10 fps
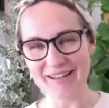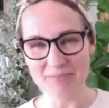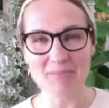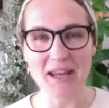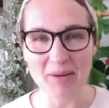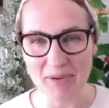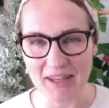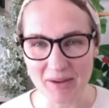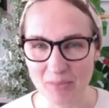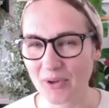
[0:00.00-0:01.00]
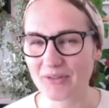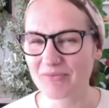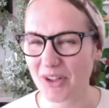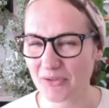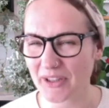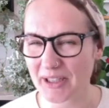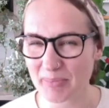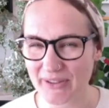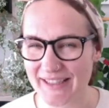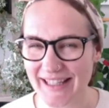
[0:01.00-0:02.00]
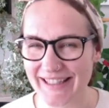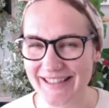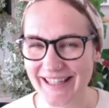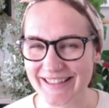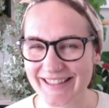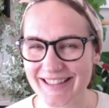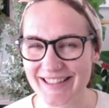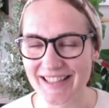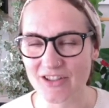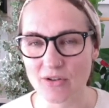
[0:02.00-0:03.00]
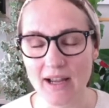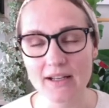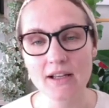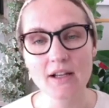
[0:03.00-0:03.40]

Maybe, but not very precisely at this stage, right?